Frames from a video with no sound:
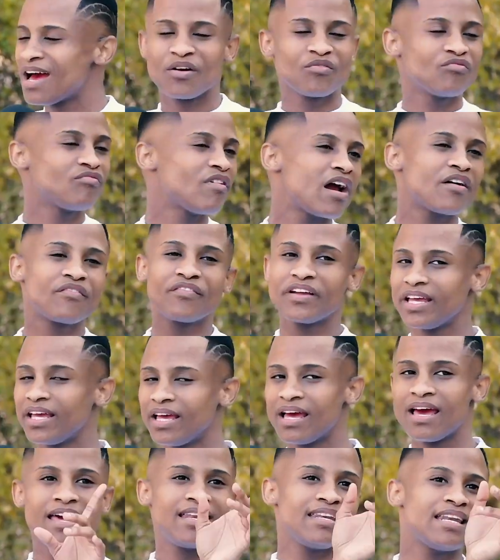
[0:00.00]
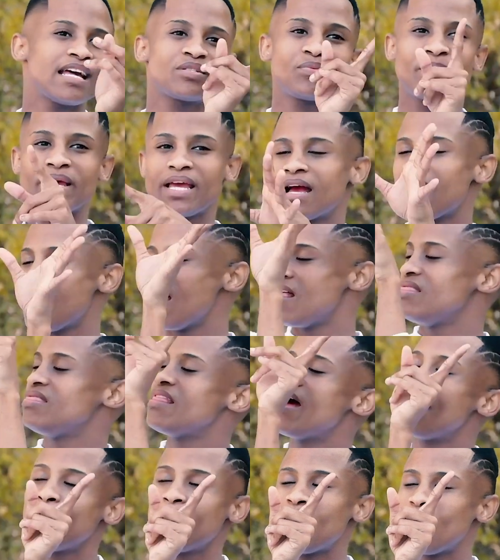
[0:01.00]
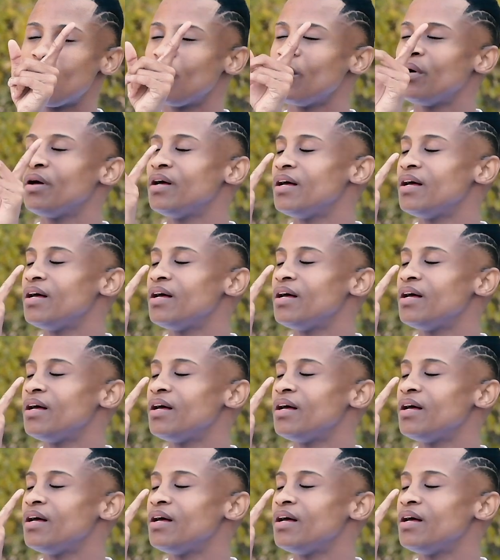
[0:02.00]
Rari, next week Lambo.